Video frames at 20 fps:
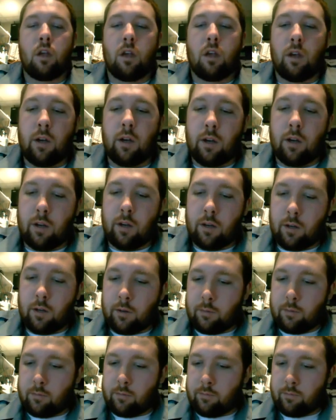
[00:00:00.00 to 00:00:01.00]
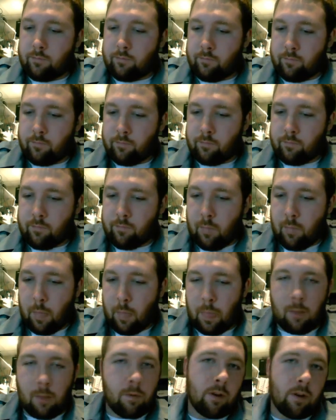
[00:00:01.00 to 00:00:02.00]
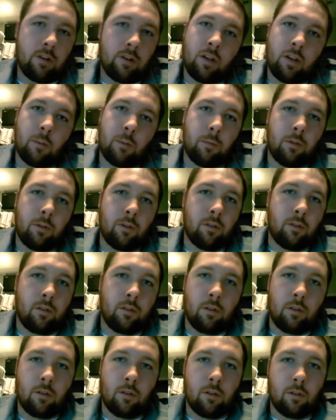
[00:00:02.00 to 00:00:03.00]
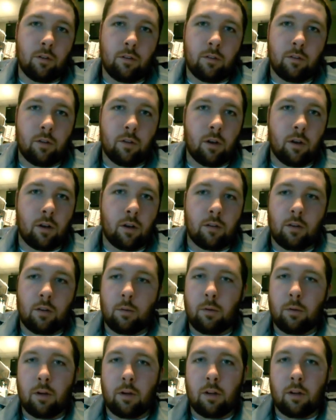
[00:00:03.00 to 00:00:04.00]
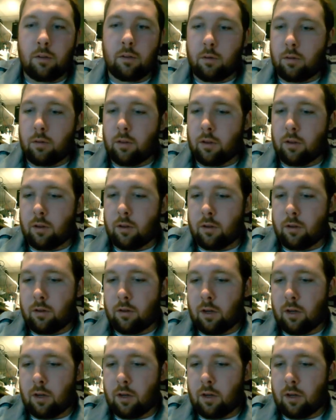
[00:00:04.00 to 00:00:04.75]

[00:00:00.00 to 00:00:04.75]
gozaimasu. My Japanese still sucks, I'll be honest with you.